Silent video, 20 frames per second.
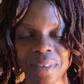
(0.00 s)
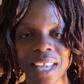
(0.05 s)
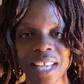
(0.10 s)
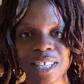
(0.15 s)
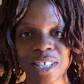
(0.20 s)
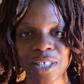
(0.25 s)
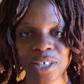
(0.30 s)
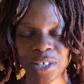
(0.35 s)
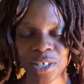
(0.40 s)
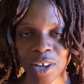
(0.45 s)

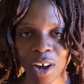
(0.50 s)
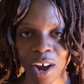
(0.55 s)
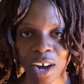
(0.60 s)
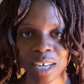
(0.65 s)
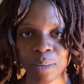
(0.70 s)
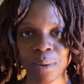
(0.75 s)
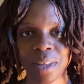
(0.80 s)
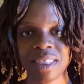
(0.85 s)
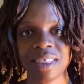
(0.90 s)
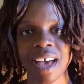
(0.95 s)
Start
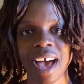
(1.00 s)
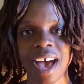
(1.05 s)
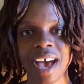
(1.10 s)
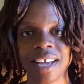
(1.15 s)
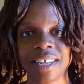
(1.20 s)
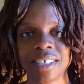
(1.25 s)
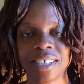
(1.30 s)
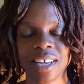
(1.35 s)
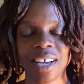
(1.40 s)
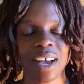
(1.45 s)
with
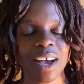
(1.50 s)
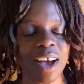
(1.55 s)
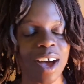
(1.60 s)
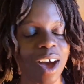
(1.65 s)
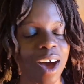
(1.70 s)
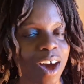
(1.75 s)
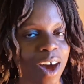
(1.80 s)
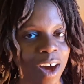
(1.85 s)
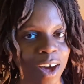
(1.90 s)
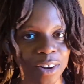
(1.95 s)
that.
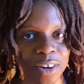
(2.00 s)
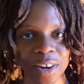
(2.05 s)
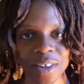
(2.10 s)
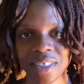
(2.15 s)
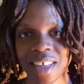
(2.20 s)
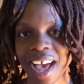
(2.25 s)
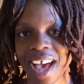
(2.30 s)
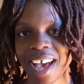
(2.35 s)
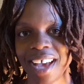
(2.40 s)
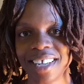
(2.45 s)
Honor
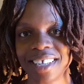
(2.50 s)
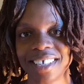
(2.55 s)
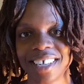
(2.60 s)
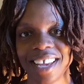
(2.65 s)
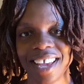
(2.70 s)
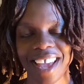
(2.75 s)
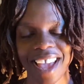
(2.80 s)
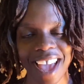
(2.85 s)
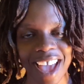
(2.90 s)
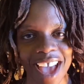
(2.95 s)
that
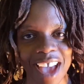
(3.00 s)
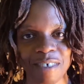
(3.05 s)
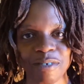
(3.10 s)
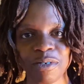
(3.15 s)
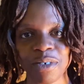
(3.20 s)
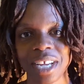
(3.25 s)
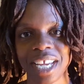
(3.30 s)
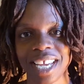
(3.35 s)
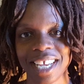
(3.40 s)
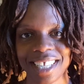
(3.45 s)

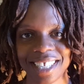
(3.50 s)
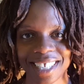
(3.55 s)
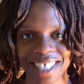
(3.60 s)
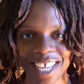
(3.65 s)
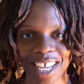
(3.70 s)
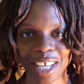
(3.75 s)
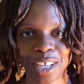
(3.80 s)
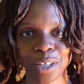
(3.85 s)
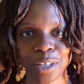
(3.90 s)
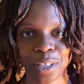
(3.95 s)
every
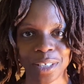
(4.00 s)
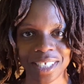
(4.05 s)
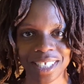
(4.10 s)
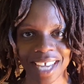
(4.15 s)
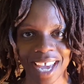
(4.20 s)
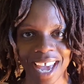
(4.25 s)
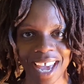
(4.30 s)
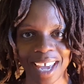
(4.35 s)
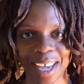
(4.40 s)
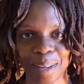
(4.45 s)
single
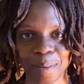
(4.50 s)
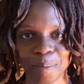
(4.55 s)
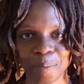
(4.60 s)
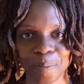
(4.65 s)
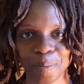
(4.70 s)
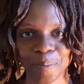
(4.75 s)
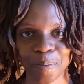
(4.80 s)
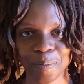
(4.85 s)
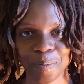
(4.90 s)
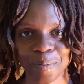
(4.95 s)
day.
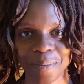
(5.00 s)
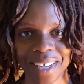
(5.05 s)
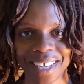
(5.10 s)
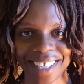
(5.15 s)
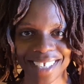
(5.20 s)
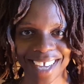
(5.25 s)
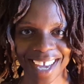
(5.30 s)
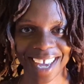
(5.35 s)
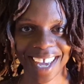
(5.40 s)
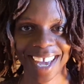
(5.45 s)

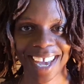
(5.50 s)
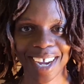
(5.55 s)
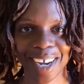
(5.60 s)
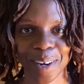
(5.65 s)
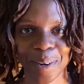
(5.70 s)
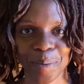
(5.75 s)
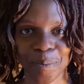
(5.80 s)
Take care.